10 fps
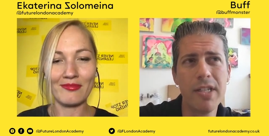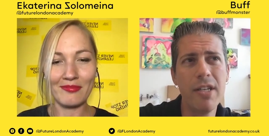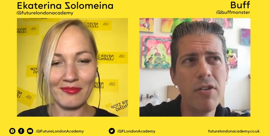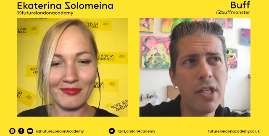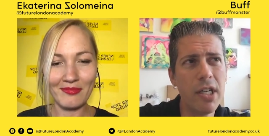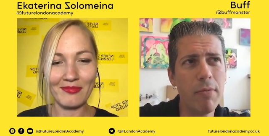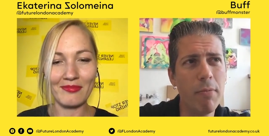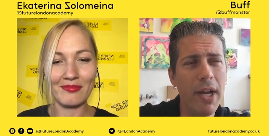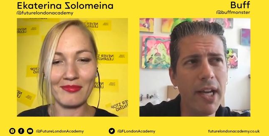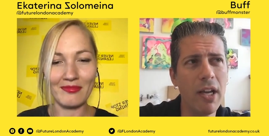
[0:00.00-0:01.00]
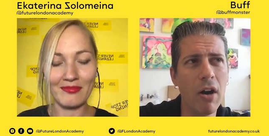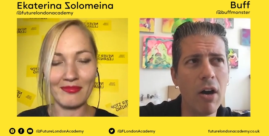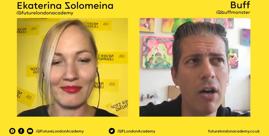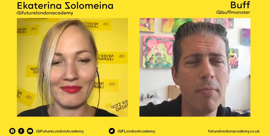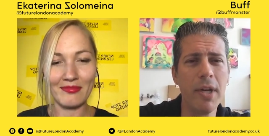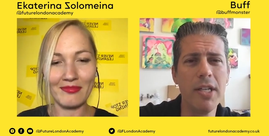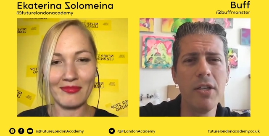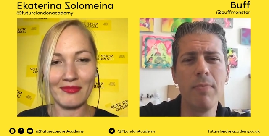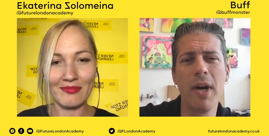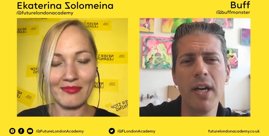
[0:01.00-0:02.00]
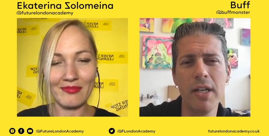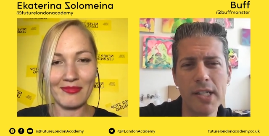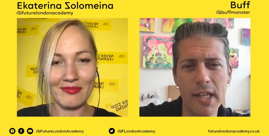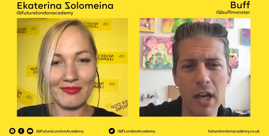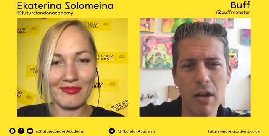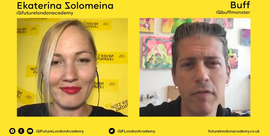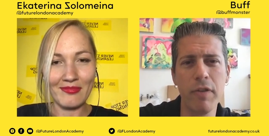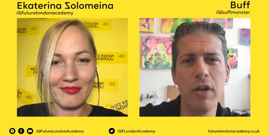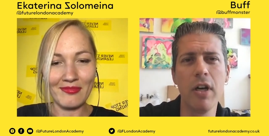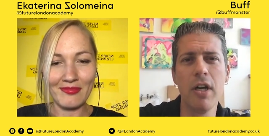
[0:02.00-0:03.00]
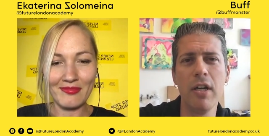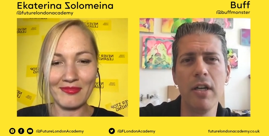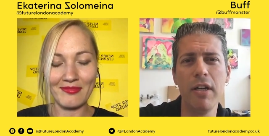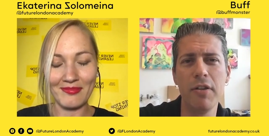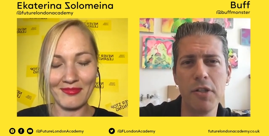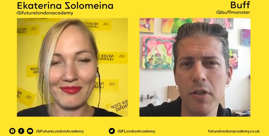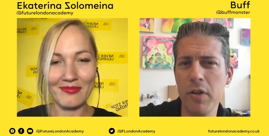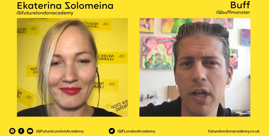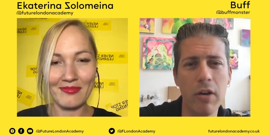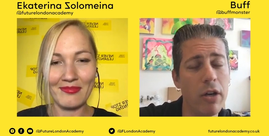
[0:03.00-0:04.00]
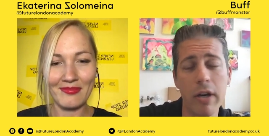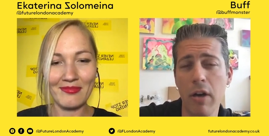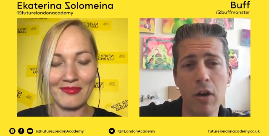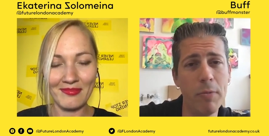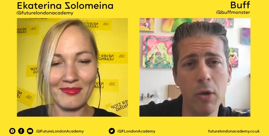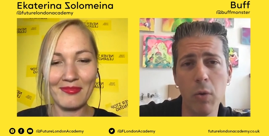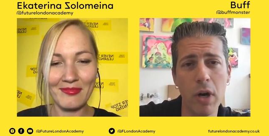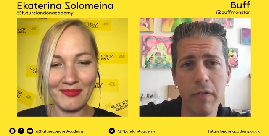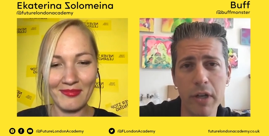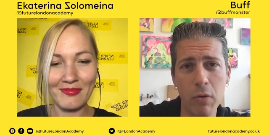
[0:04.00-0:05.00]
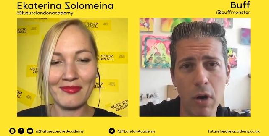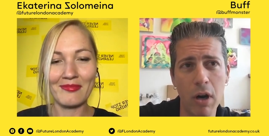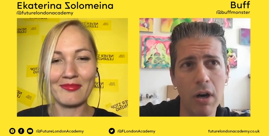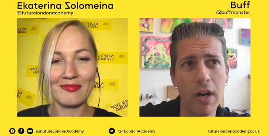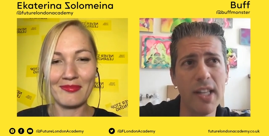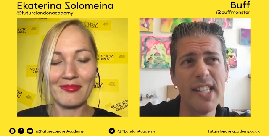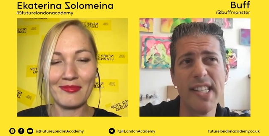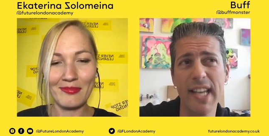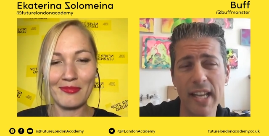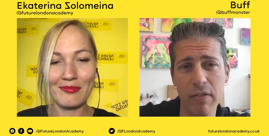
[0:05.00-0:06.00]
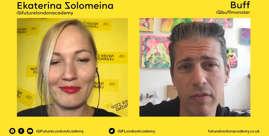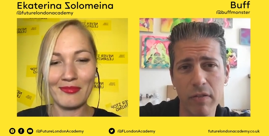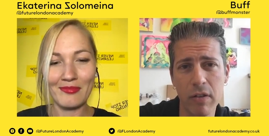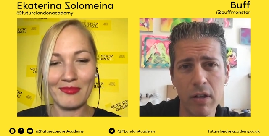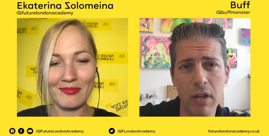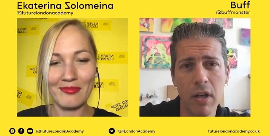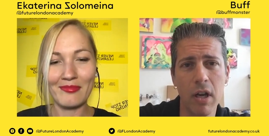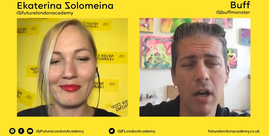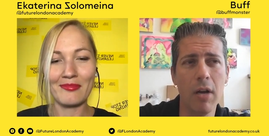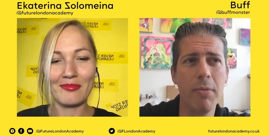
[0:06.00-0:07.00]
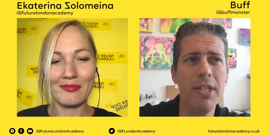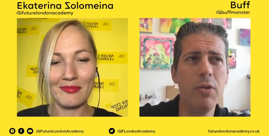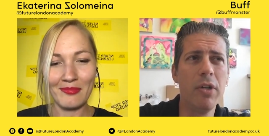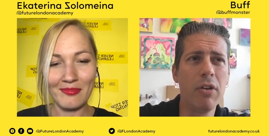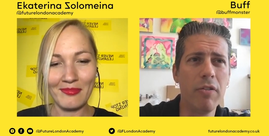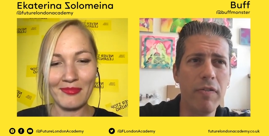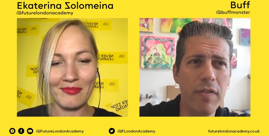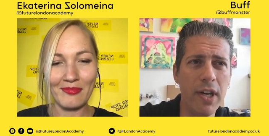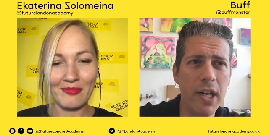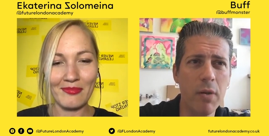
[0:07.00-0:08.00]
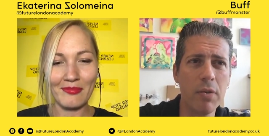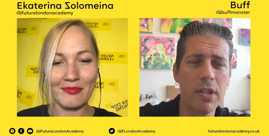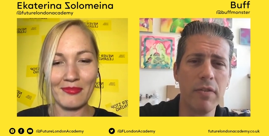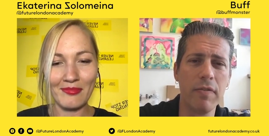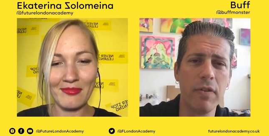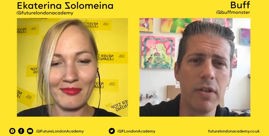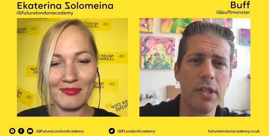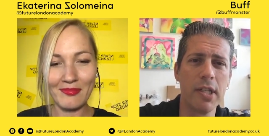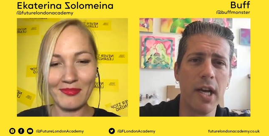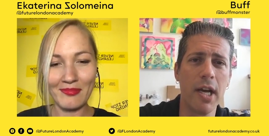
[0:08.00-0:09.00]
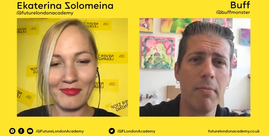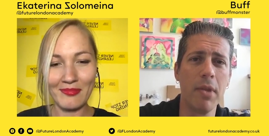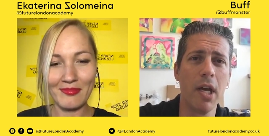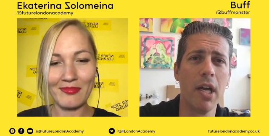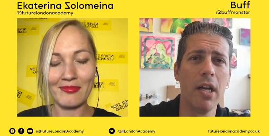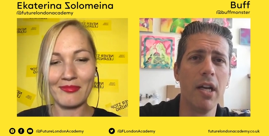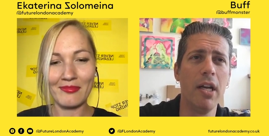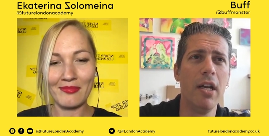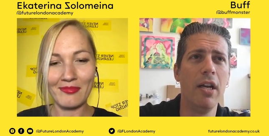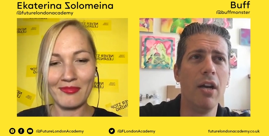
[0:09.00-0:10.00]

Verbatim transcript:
Speaker 1: Because usually making art means you're by yourself, you're in a studio, you're at home, you're wherever you are, and it's safe uh, but doing graffiti was the first time that